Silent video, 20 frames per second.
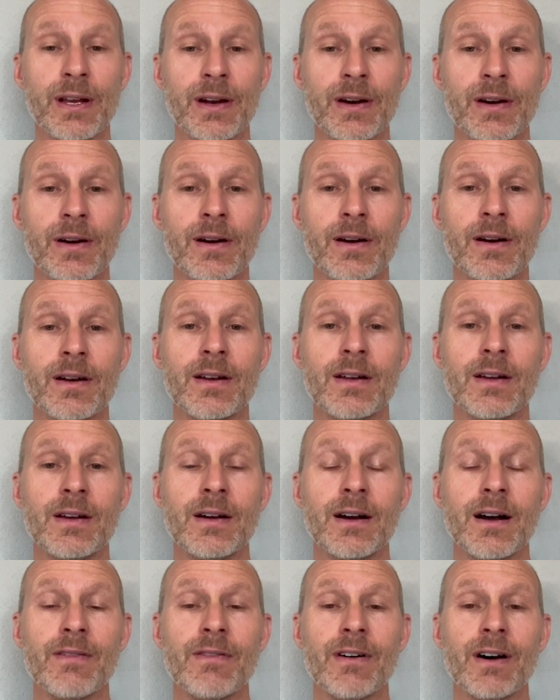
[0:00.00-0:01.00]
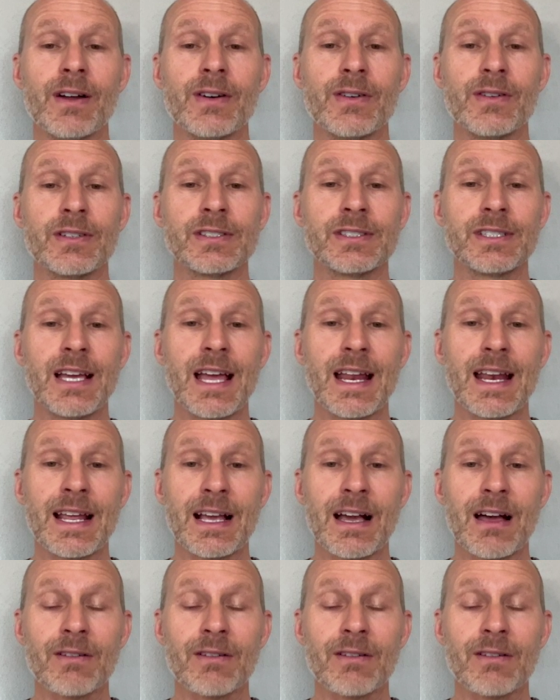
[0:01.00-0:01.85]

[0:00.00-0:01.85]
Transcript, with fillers: here of understanding.